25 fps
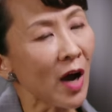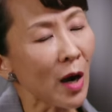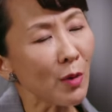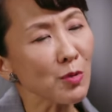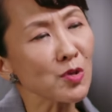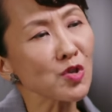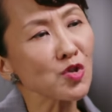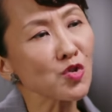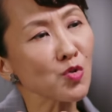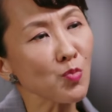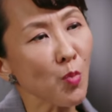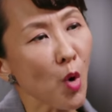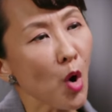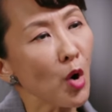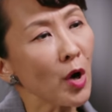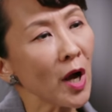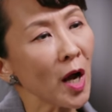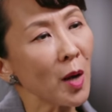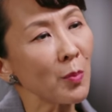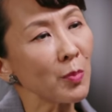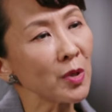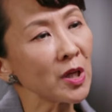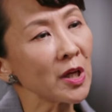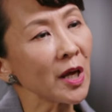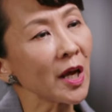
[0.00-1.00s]
i was a small
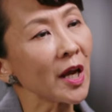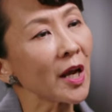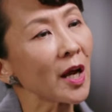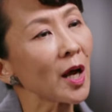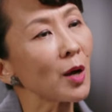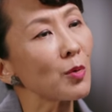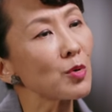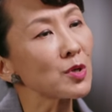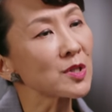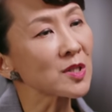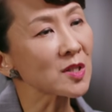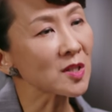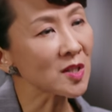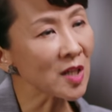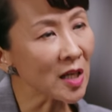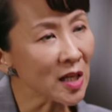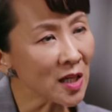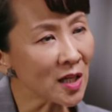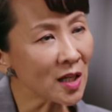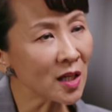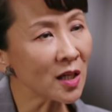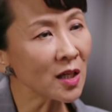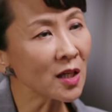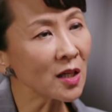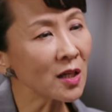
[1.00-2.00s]
company and i was
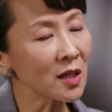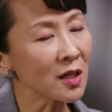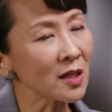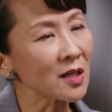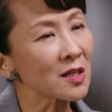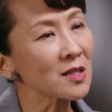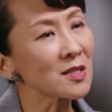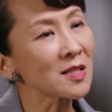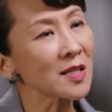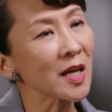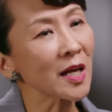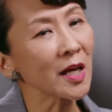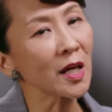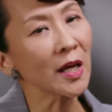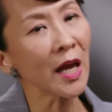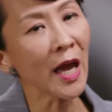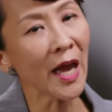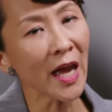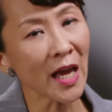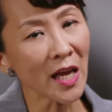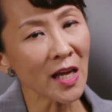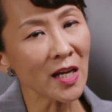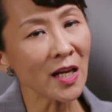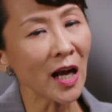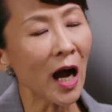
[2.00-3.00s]
thinking and saying
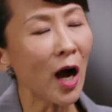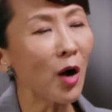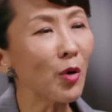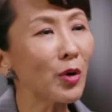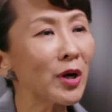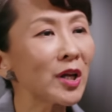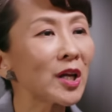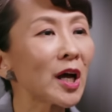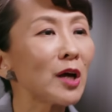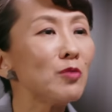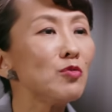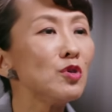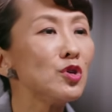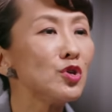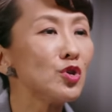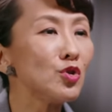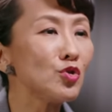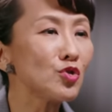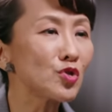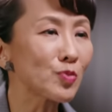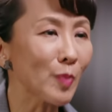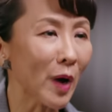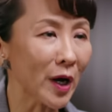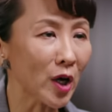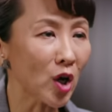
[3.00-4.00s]
hey how can i
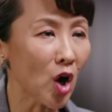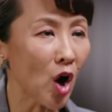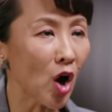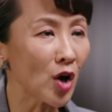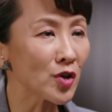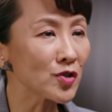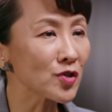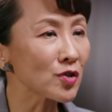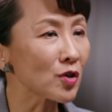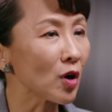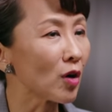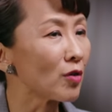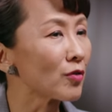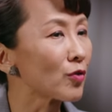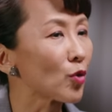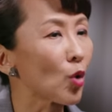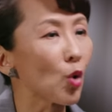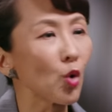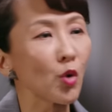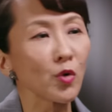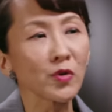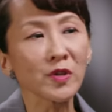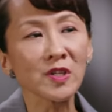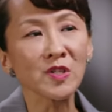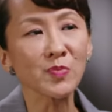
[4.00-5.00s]
reduce my costs of
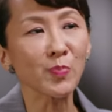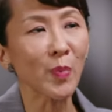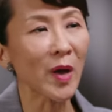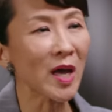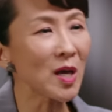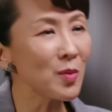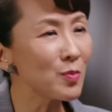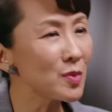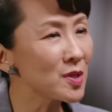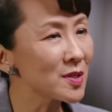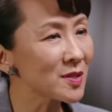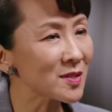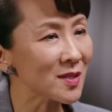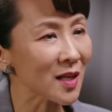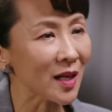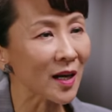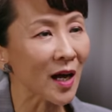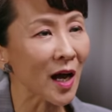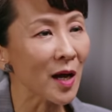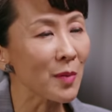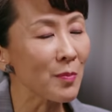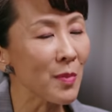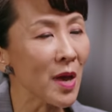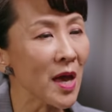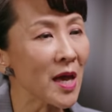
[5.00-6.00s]
all these payments that
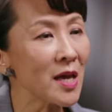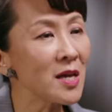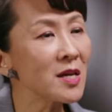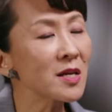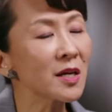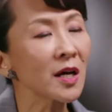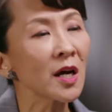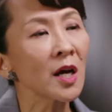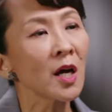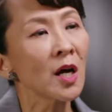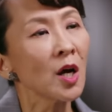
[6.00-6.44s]
i make